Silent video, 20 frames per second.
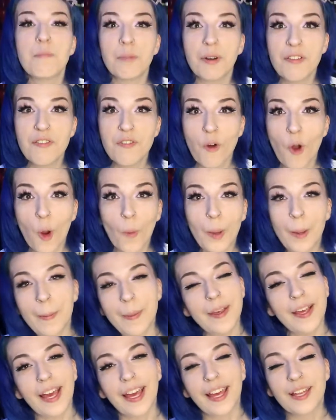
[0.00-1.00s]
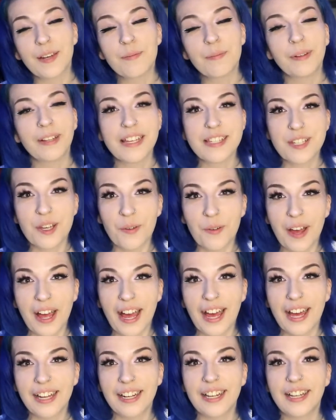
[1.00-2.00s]
Before we begin, please go
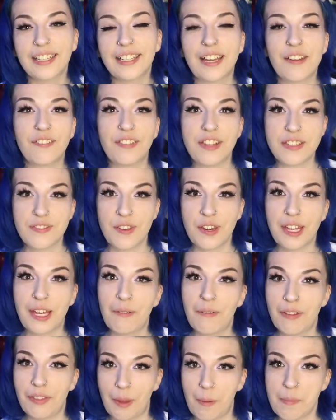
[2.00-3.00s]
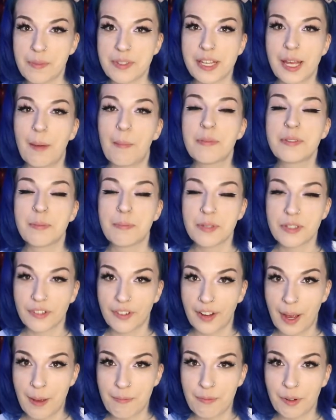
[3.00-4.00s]
ahead and give this video a thumbs up,
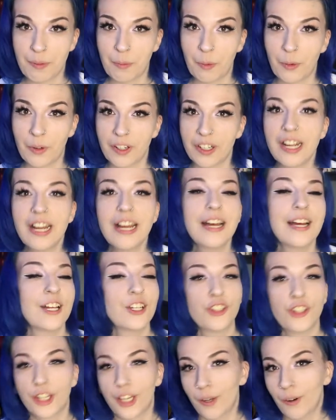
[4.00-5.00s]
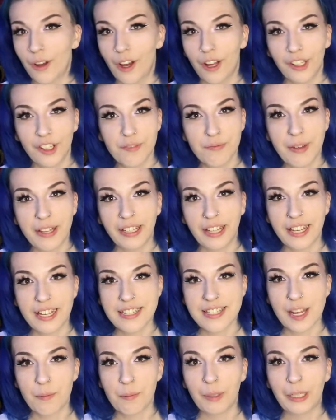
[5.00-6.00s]
subscribe for more, check out all of my
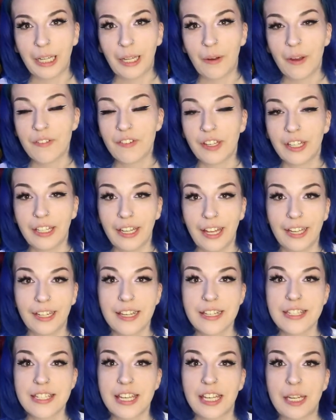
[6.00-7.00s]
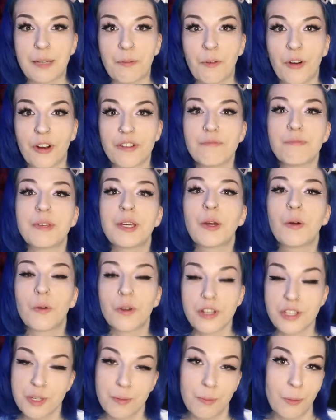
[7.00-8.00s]
links down below if you'd like to see any more of me
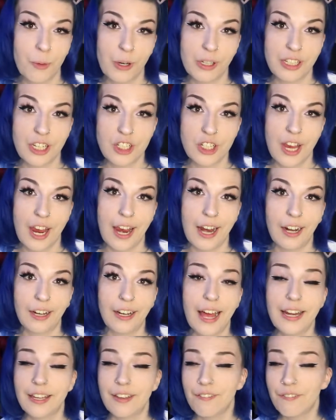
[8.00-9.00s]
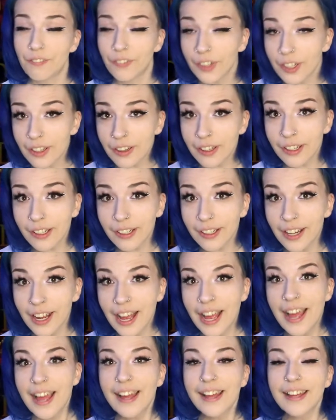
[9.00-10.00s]
or support the channel any further.
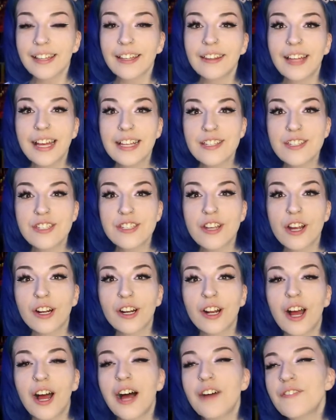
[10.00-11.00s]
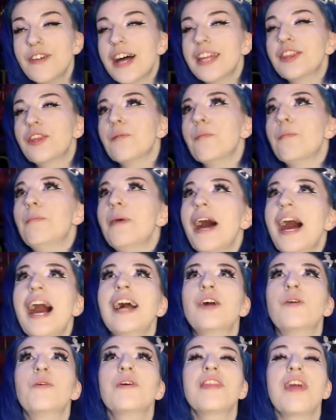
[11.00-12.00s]
And let's start off at the
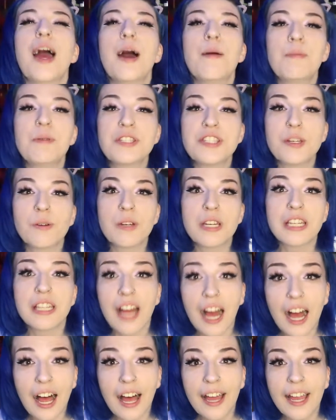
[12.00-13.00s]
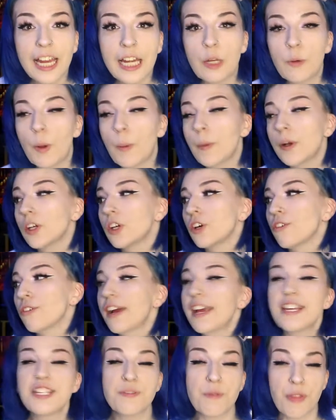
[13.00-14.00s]
back with episode 9. We were
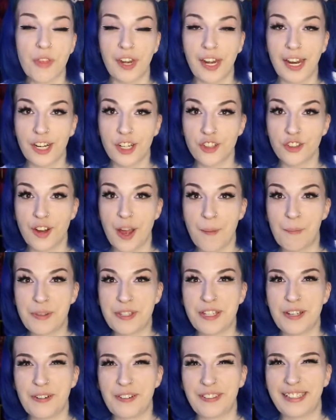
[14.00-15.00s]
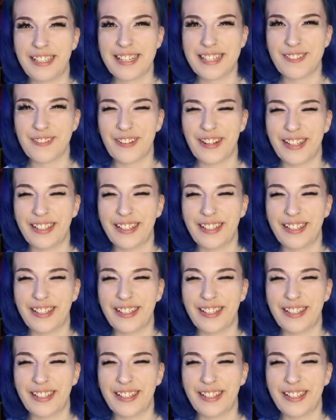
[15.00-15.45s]
graced with an extra episode this